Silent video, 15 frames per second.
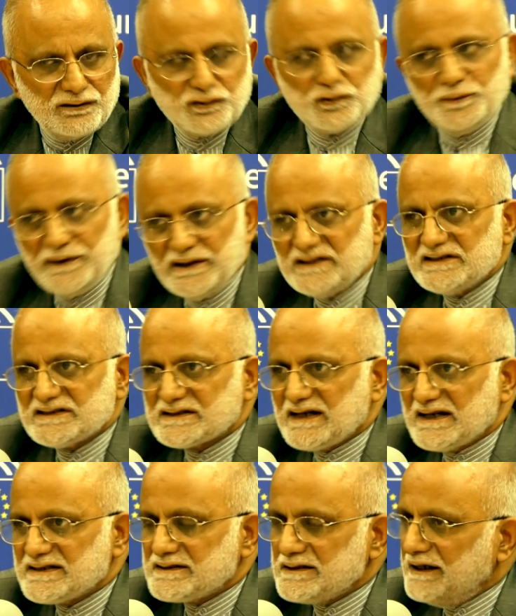to be
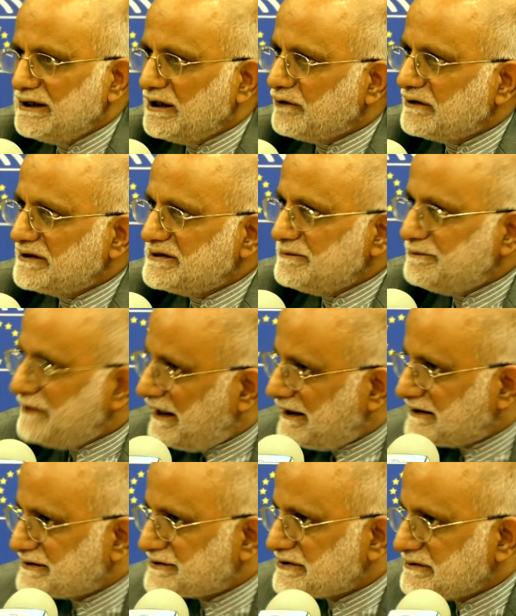discussed in our
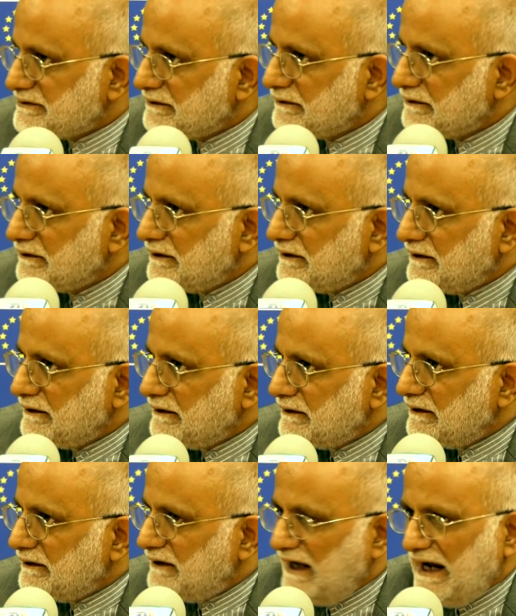debates
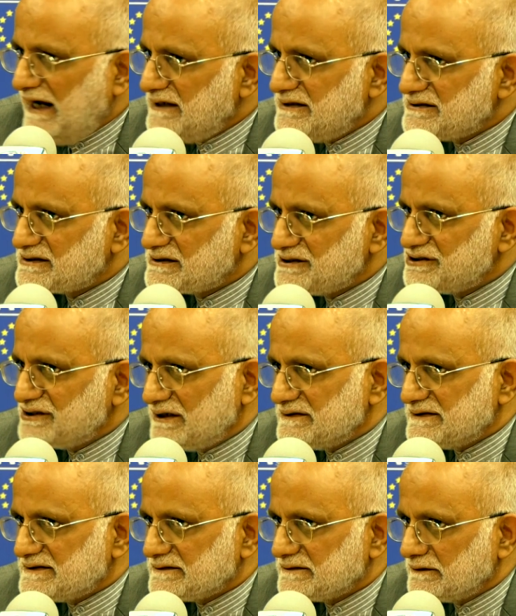and
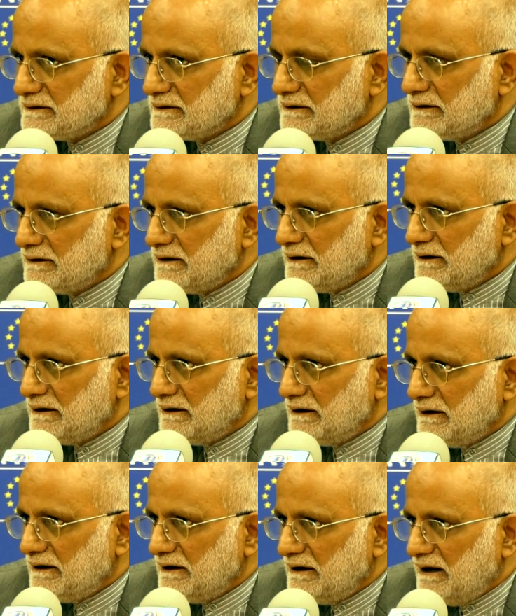discussions.
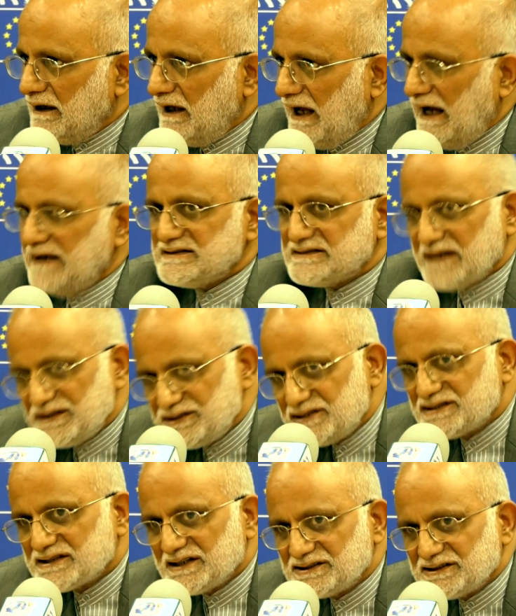And such
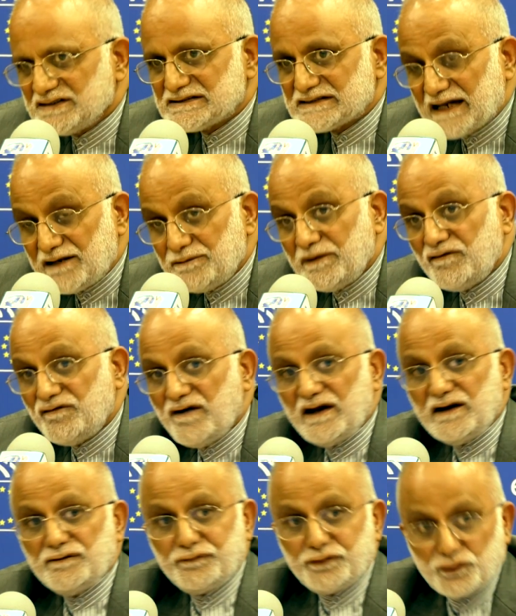discussions can be
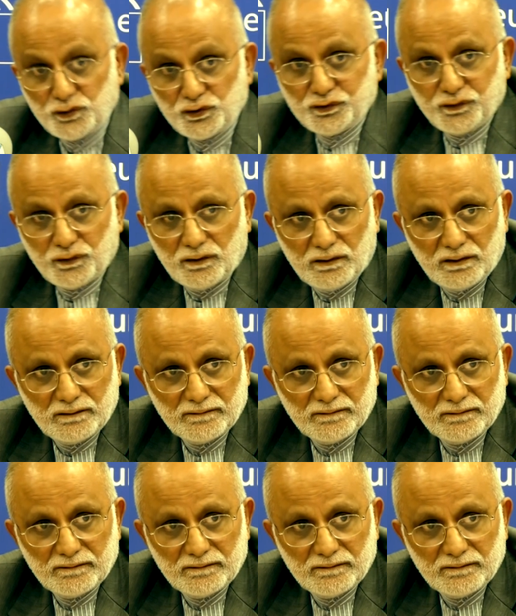very fruitful.